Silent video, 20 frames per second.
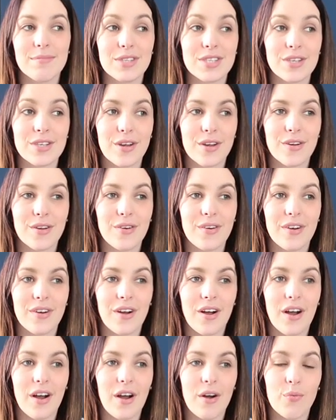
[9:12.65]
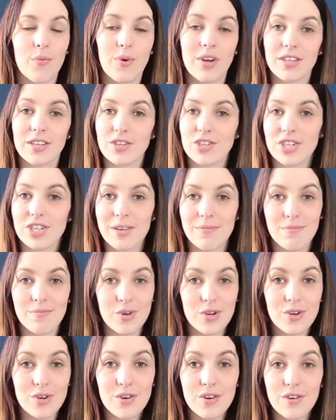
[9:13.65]
So whether she
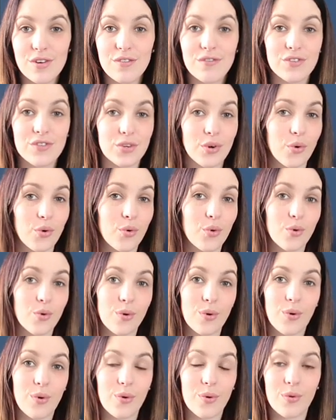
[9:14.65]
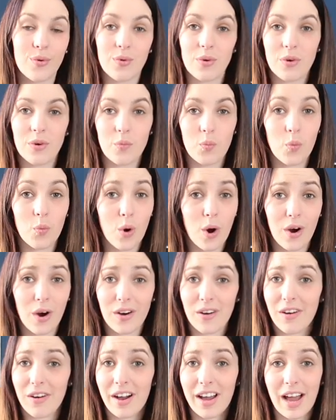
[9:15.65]
moved or
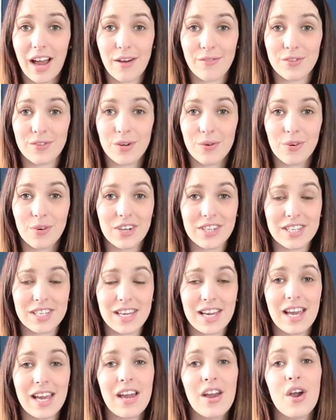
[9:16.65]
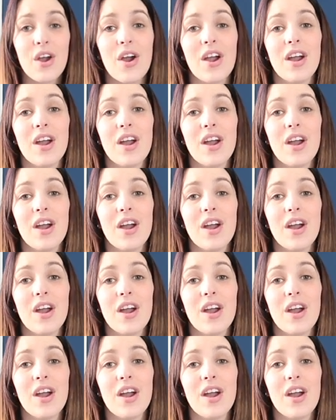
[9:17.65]
what, I have no idea.